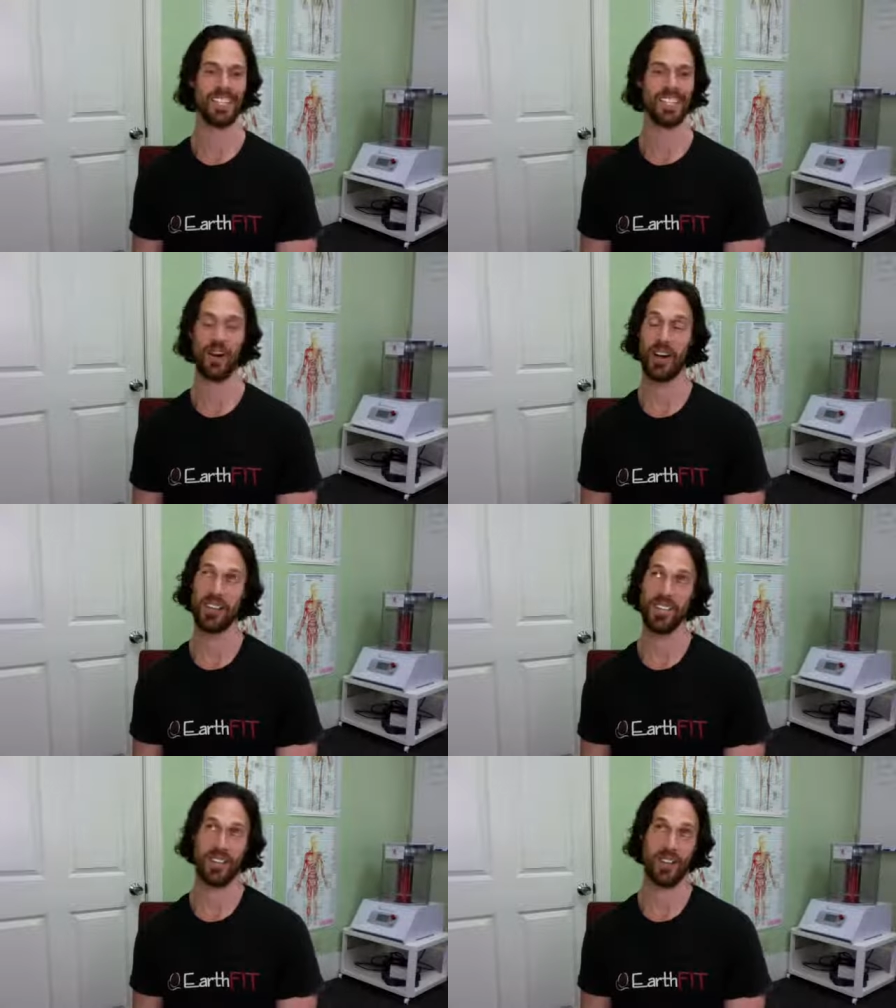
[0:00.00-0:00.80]

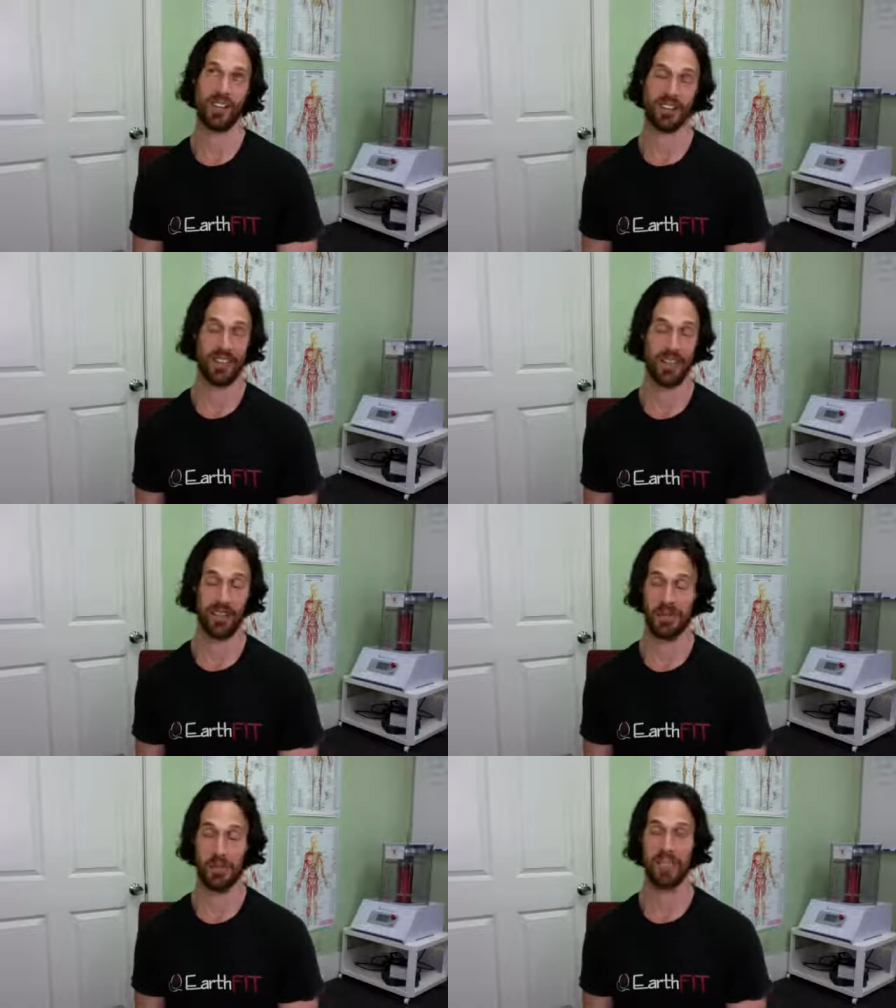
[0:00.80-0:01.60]
Well, you know what? Yeah,
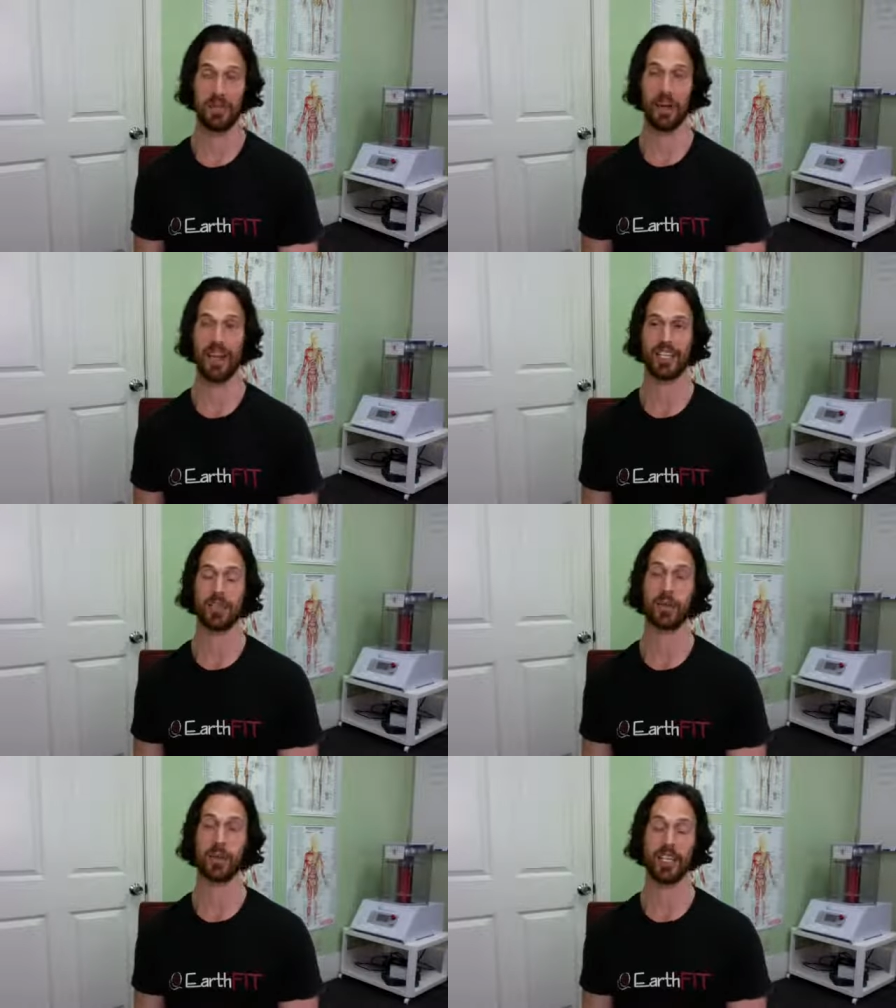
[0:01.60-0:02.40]
it's
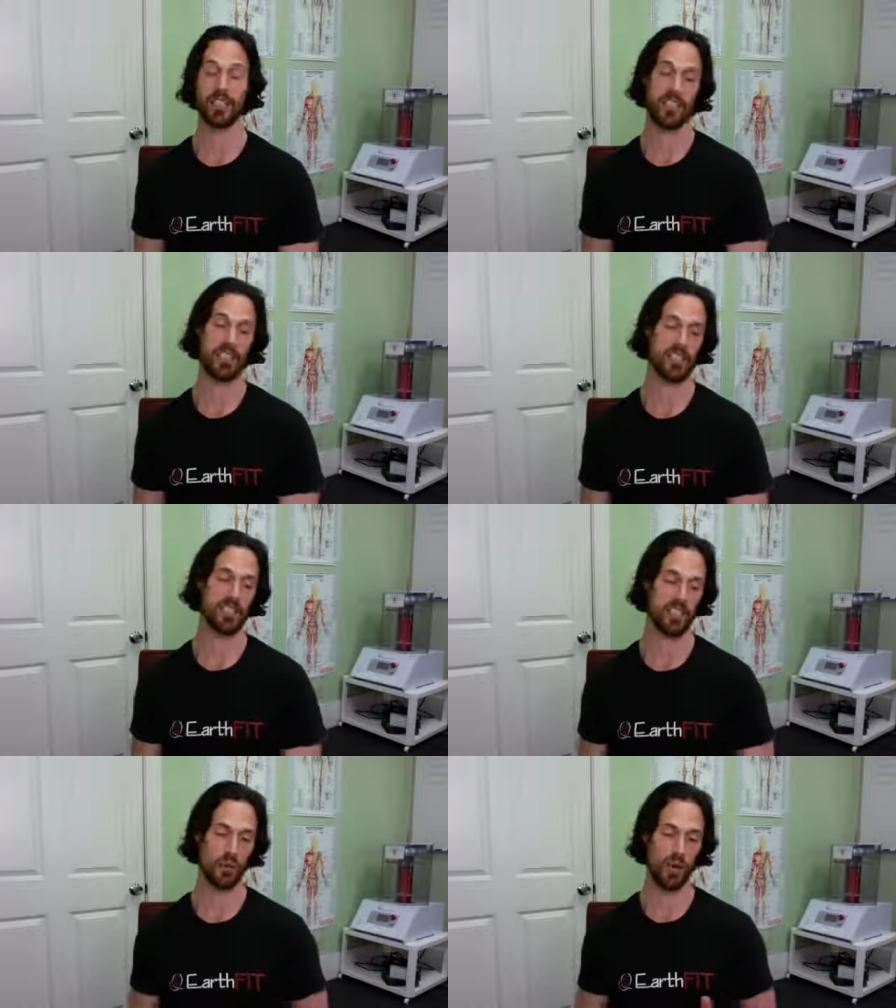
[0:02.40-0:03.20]
possible because this is
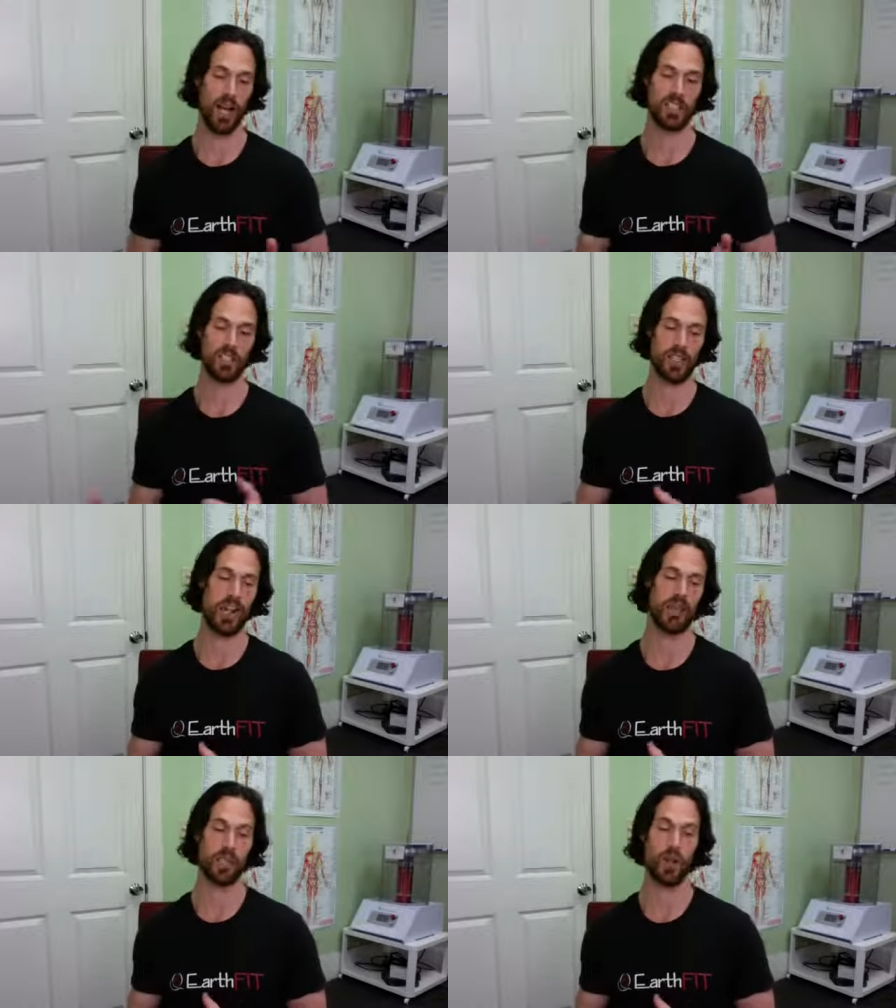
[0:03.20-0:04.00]
the direction that
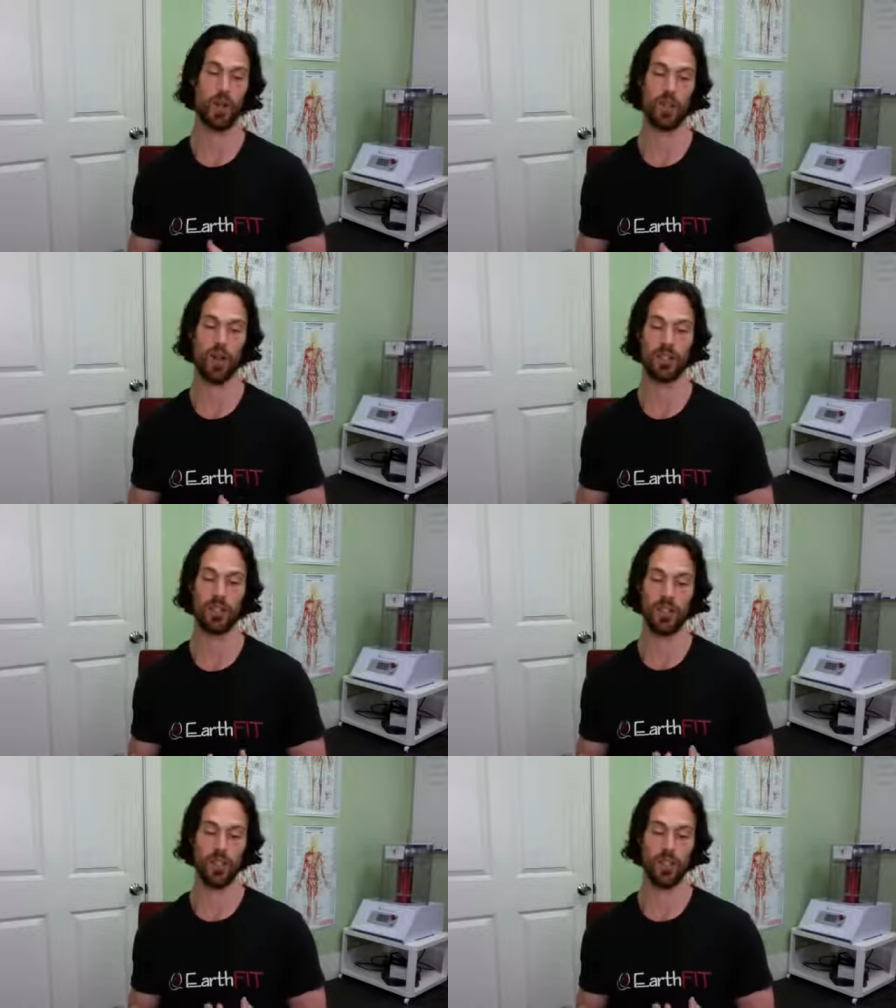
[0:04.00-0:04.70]
I've been going on.